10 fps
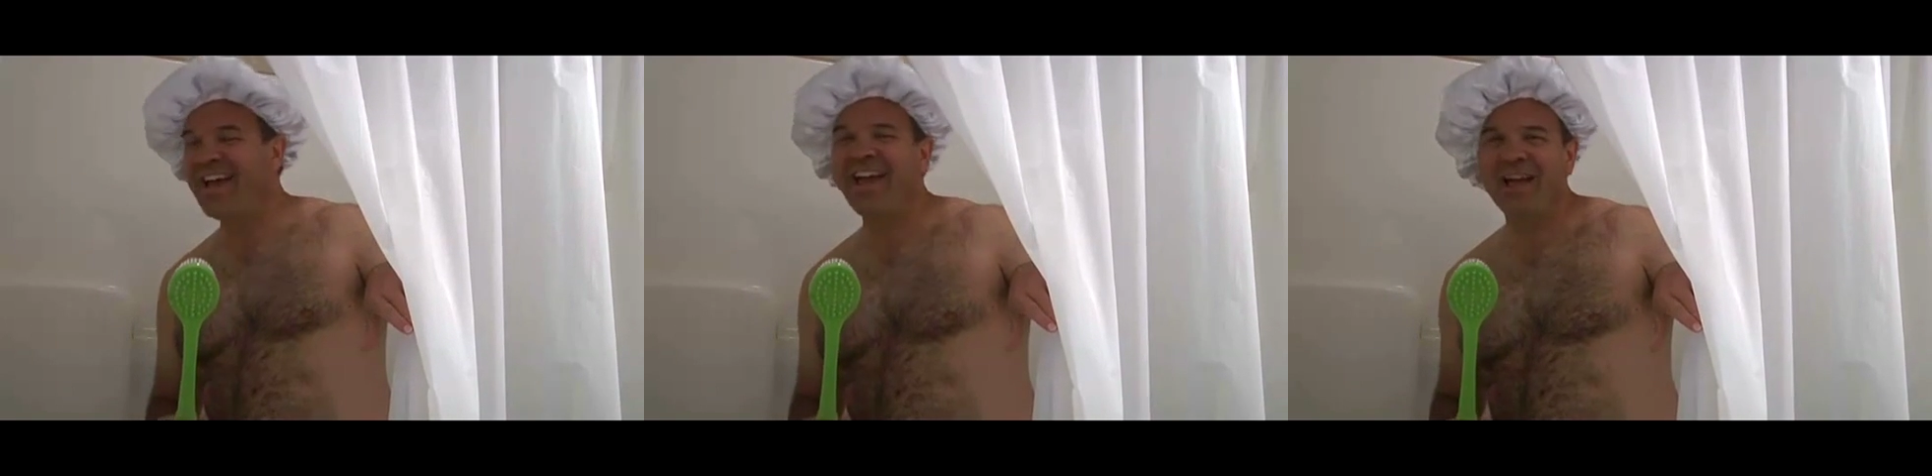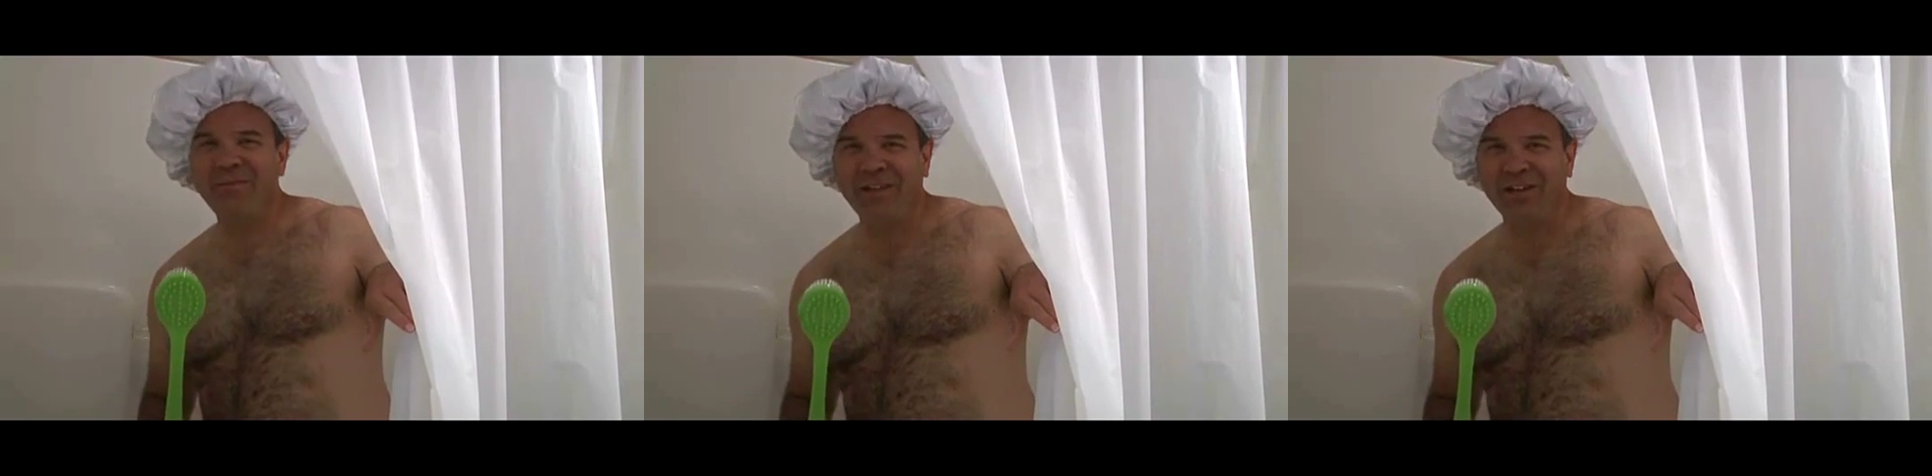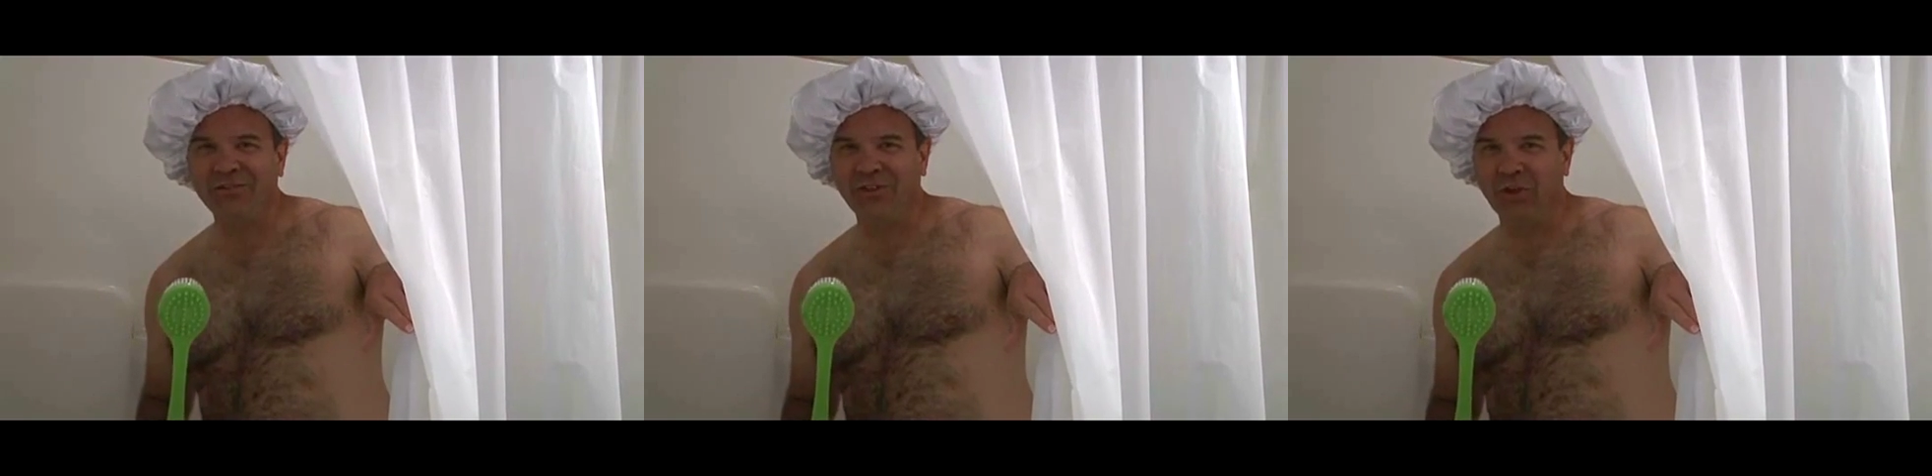How
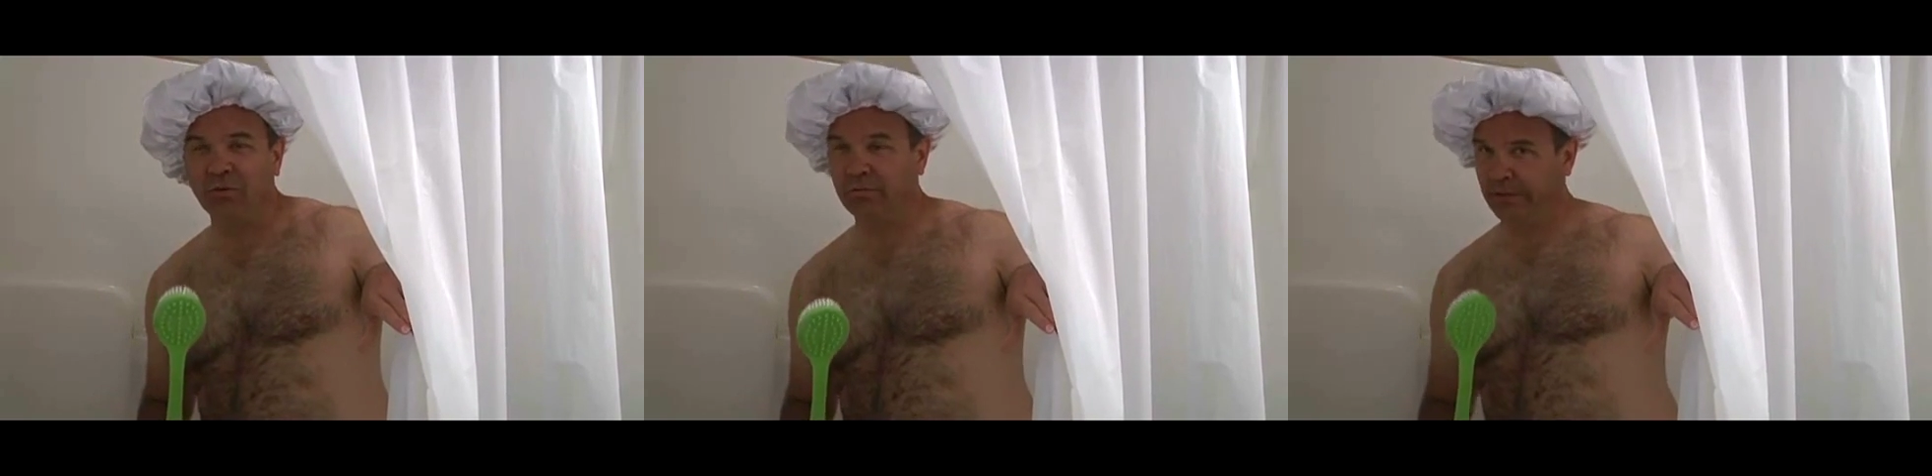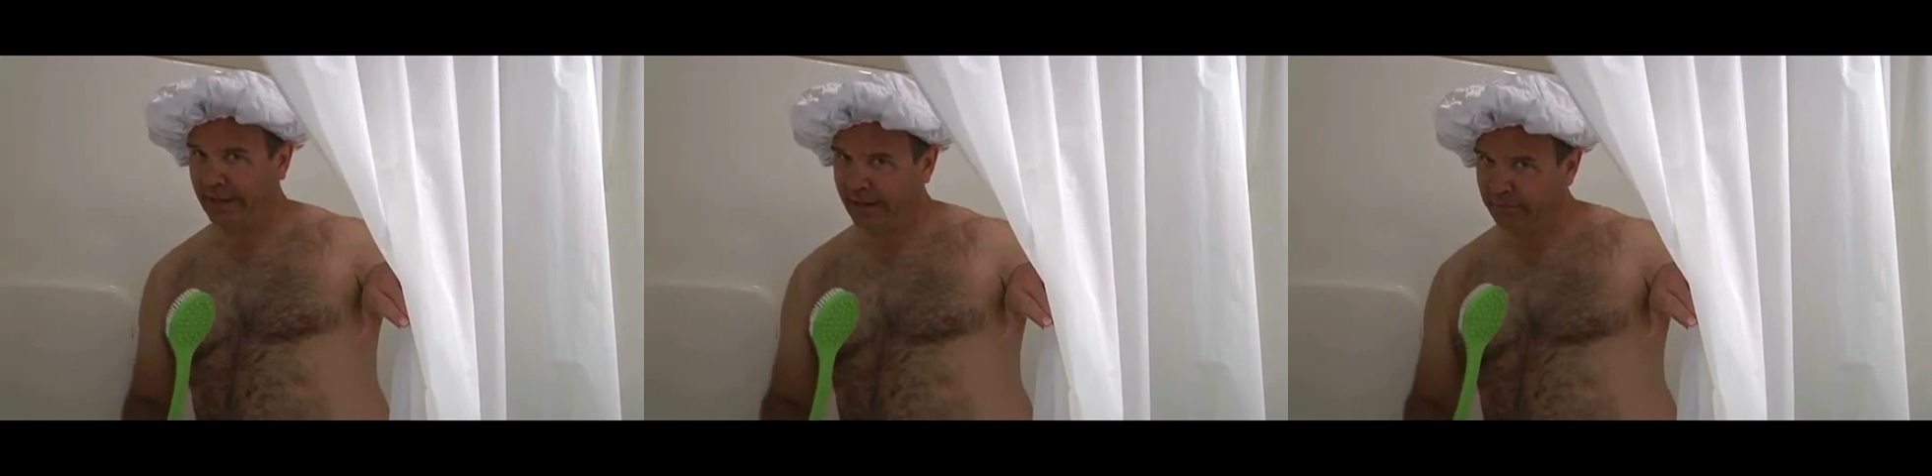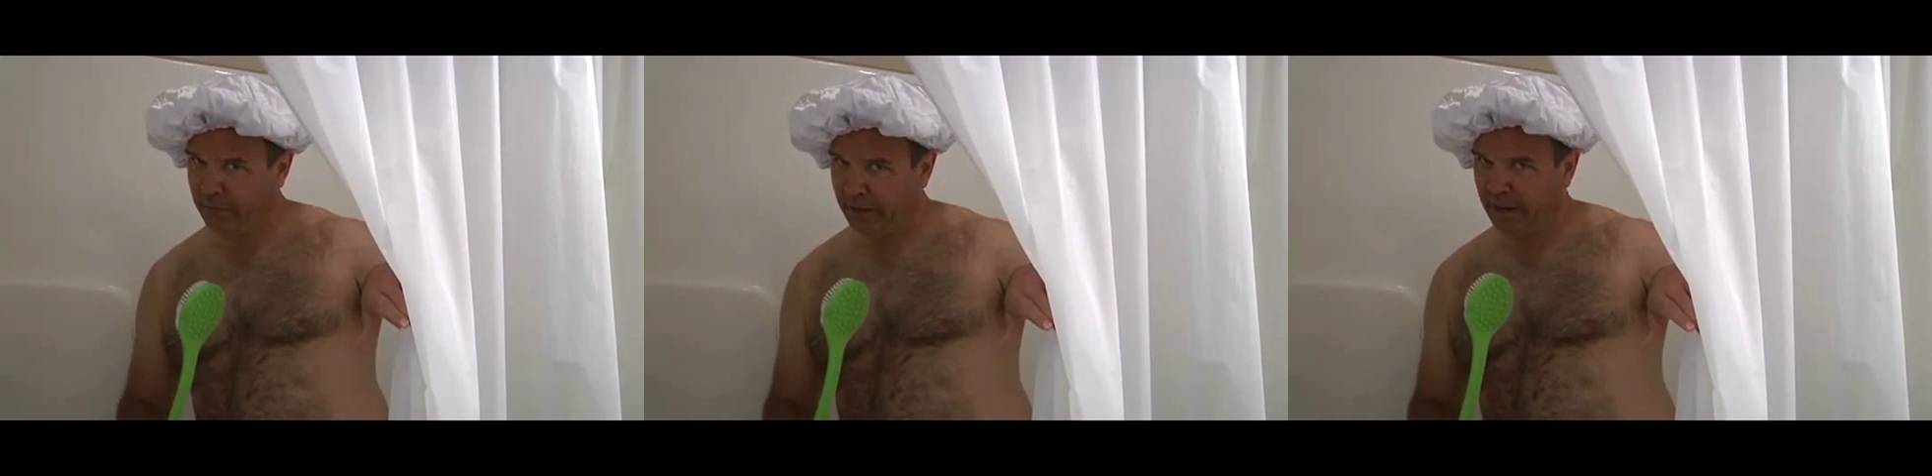many of you, like
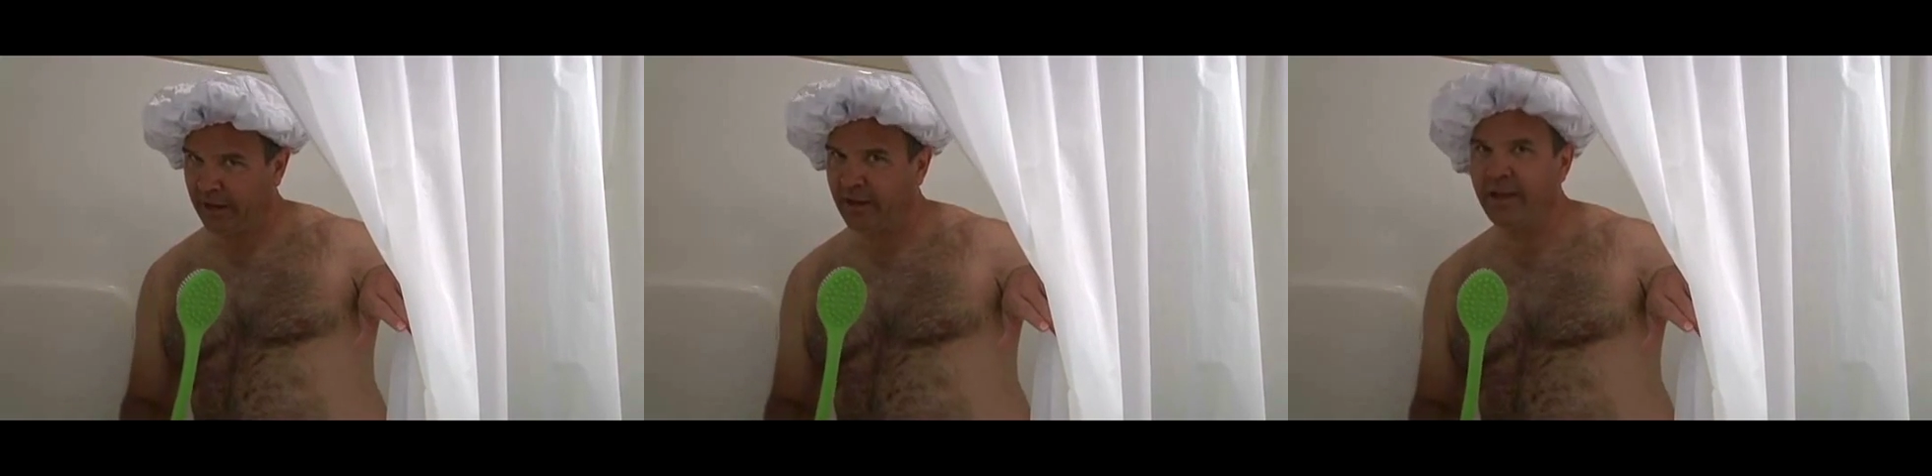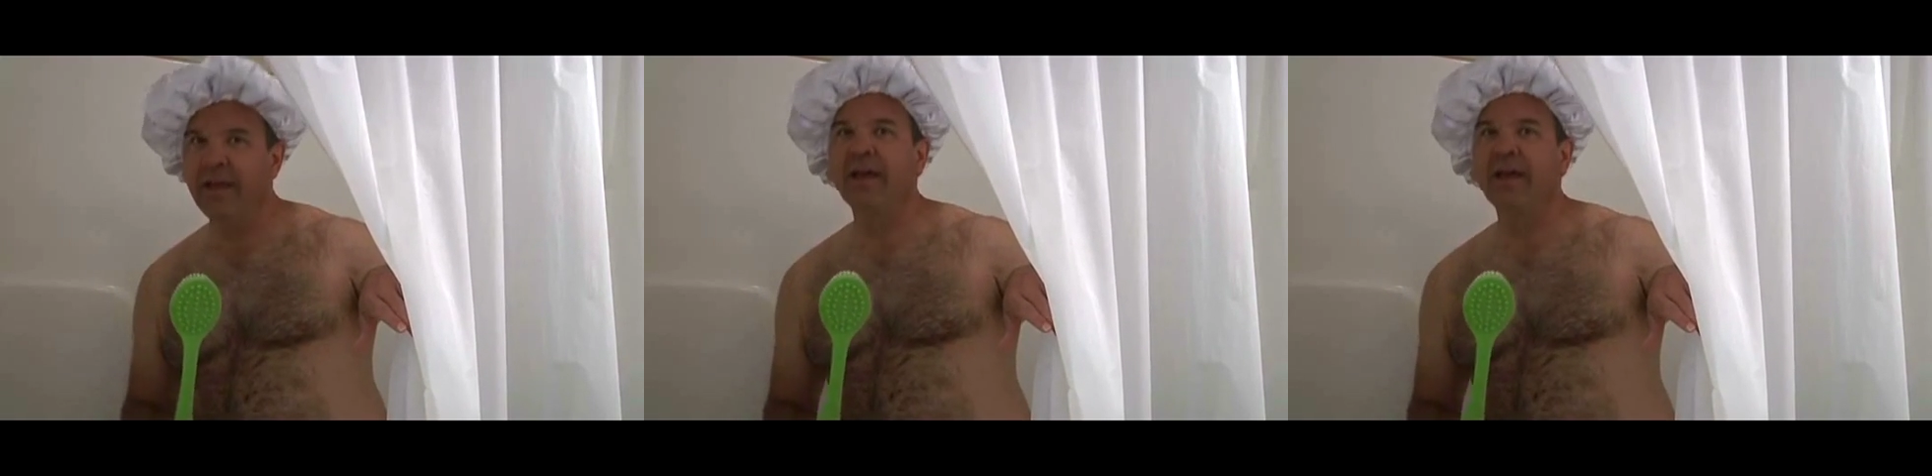me,